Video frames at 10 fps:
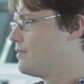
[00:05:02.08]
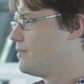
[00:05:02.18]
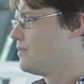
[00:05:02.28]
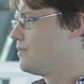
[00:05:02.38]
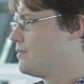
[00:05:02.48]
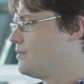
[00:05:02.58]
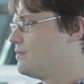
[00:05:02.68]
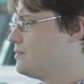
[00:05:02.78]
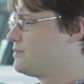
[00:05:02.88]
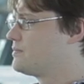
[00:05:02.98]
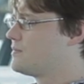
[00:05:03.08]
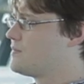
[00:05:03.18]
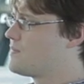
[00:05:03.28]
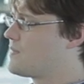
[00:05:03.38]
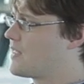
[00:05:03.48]

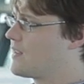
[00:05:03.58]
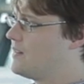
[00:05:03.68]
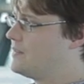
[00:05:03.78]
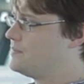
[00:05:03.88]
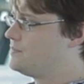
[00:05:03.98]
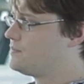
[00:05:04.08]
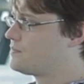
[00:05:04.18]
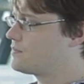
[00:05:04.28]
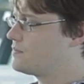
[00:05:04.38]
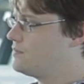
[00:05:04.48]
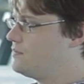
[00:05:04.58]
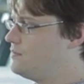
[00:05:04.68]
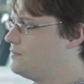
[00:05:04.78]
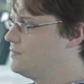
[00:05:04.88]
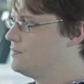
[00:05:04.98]

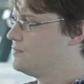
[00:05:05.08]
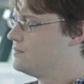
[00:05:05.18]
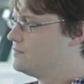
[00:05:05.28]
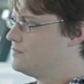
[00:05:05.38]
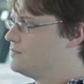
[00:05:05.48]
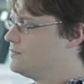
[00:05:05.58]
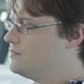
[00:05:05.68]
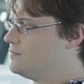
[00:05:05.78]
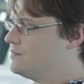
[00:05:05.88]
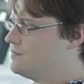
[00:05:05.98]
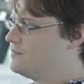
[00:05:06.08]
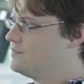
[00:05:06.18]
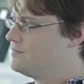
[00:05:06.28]
This person isn't speaking.